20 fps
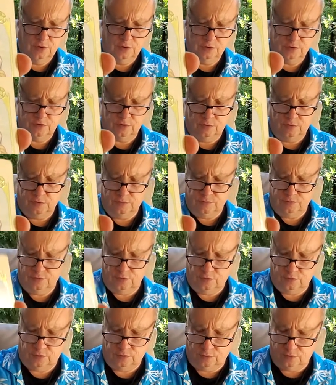So even
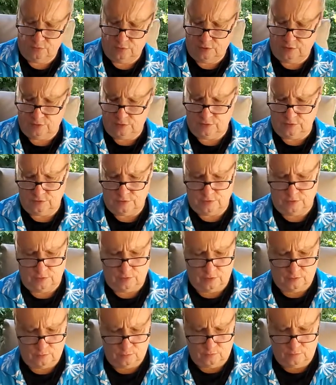though you're in this
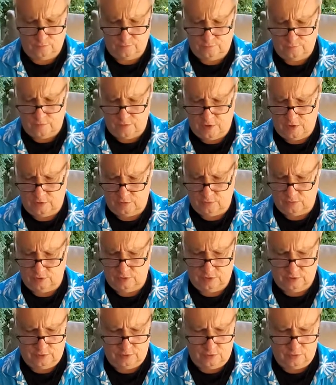
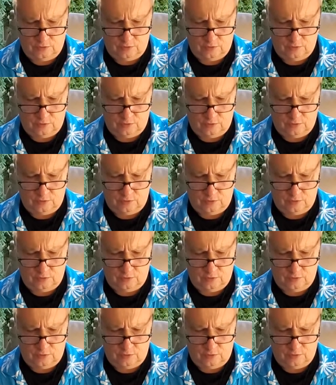fiery,